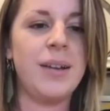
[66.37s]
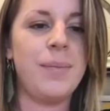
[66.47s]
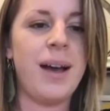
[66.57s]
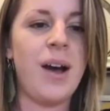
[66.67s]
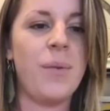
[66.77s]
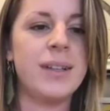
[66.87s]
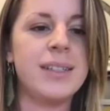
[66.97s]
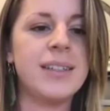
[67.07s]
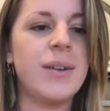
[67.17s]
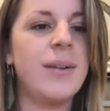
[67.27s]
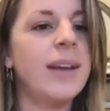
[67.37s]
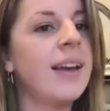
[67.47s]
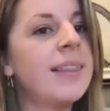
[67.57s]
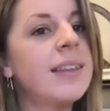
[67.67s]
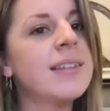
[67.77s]
about what's going
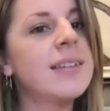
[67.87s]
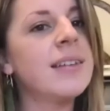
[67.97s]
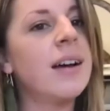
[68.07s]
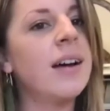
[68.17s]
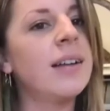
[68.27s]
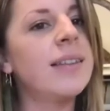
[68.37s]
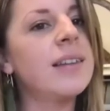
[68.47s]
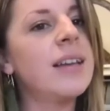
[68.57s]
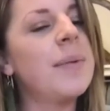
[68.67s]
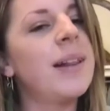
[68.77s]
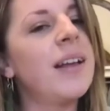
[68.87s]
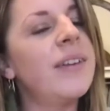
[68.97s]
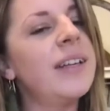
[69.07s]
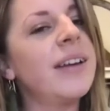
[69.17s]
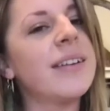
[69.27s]
on at the Double L
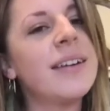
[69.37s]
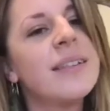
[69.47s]
Vineyard.